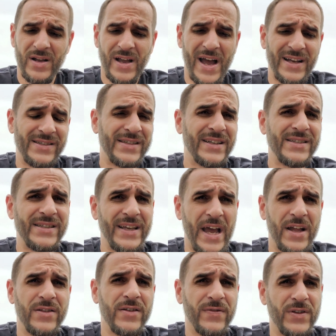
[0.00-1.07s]
Guys, that's the
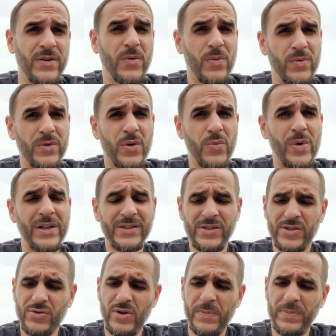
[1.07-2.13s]
end of the written
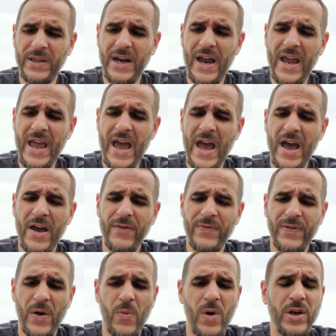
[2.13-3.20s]
script that I
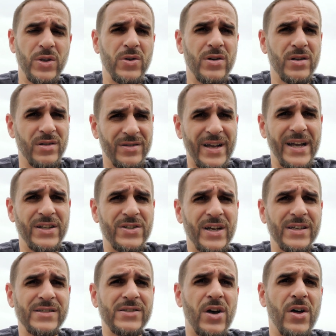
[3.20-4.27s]
have. I want you to
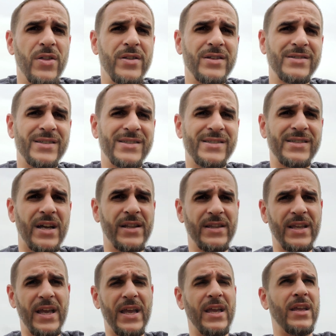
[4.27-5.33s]
digest all this. It's
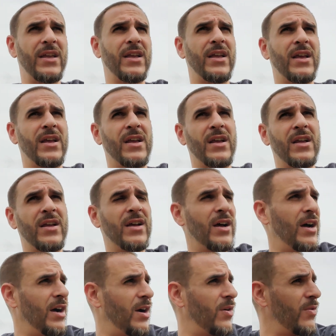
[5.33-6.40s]
Sunday,
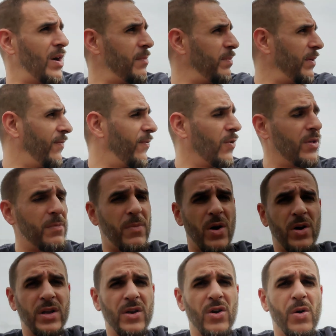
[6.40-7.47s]
right before the
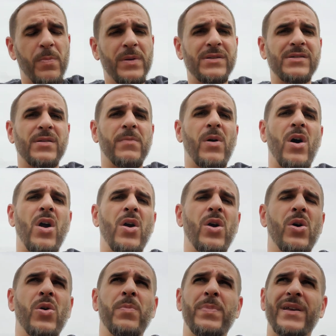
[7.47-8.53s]
market opens
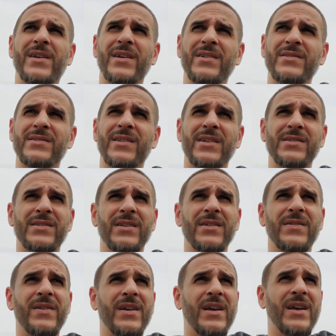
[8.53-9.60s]
tomorrow, because
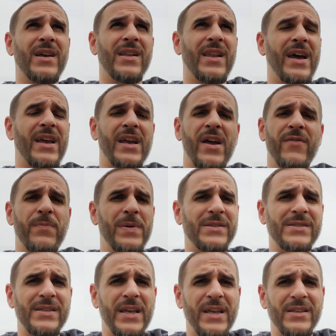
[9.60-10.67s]
listen, like I've
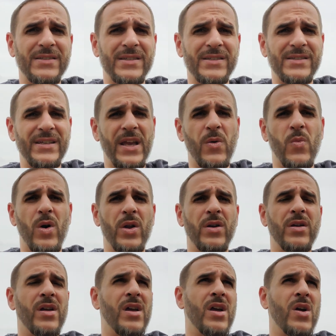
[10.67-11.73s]
been saying since day
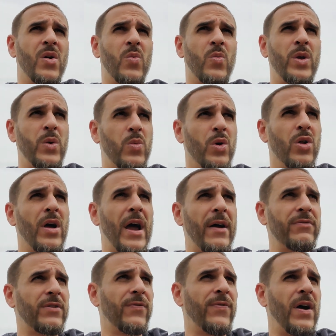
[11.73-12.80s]
one, we will
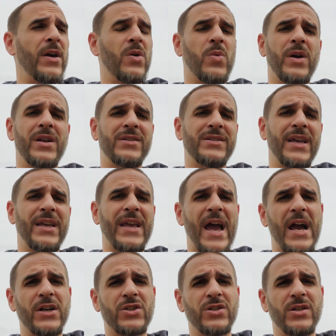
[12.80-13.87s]
have to find a way to take
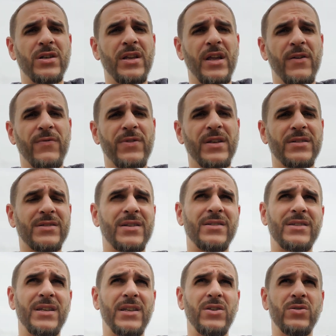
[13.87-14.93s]
action if this
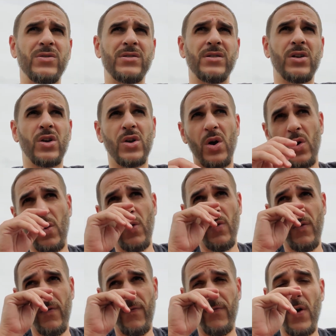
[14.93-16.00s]
continues to
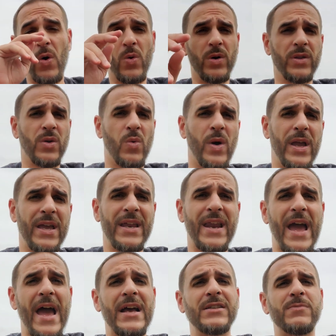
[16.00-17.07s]
go forward the way
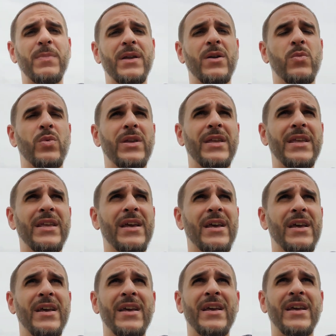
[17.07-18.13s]
it has been, and we
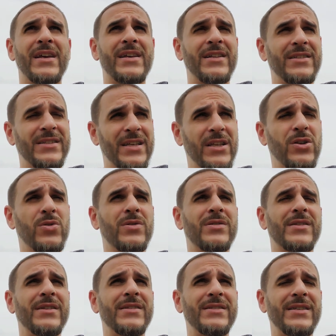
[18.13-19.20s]

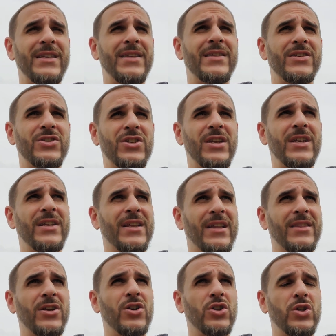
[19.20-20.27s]
continuously see the cheating
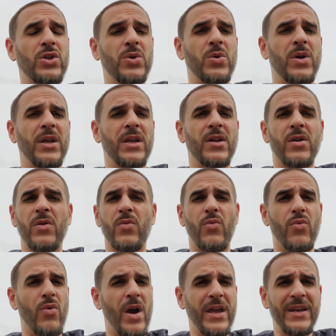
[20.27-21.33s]
that they're doing
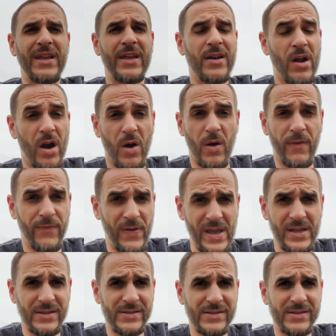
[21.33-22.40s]
right in our
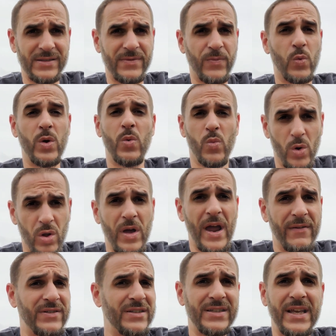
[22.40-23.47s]
face. We will
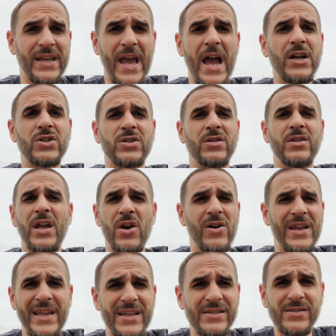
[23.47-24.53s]
have to take action.
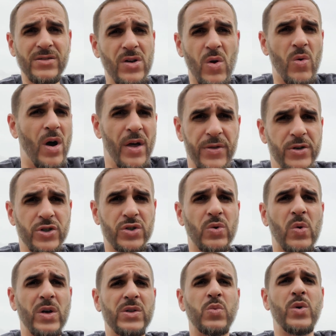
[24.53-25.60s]
There is no other
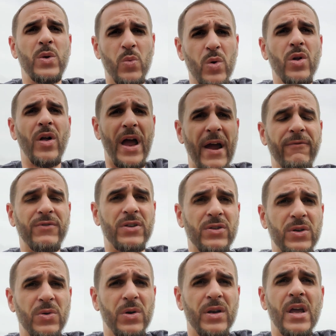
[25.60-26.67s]
choice. We will have to
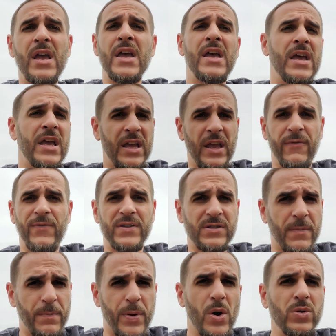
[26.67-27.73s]
do it. If
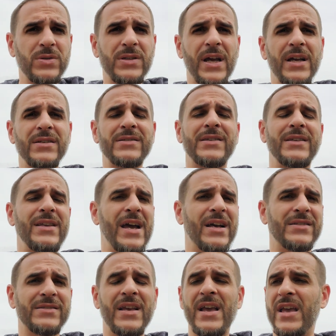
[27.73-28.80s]
it's a protest,
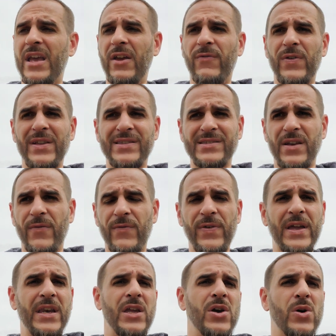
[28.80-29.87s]
yes. If it's a
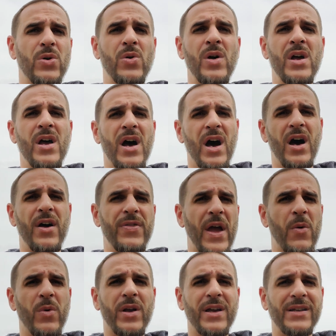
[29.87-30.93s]
video
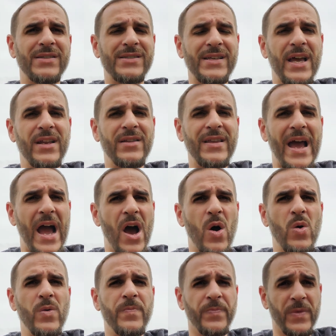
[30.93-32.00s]
that we're going to send
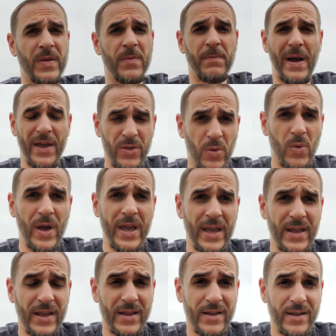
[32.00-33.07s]
out, by the
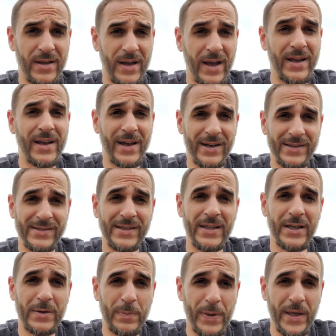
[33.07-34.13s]
way, I got a
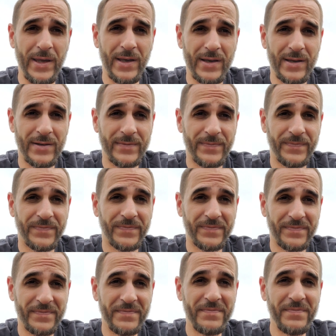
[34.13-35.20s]
sneak peek
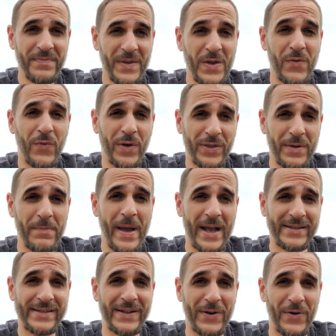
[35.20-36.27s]
of what the
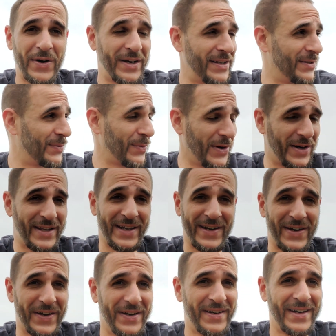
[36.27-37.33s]
Massalorian is
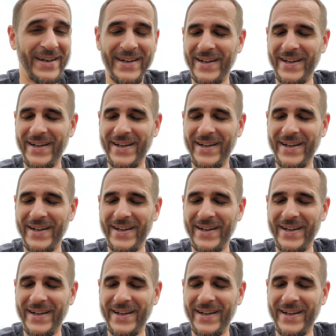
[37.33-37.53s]
working on.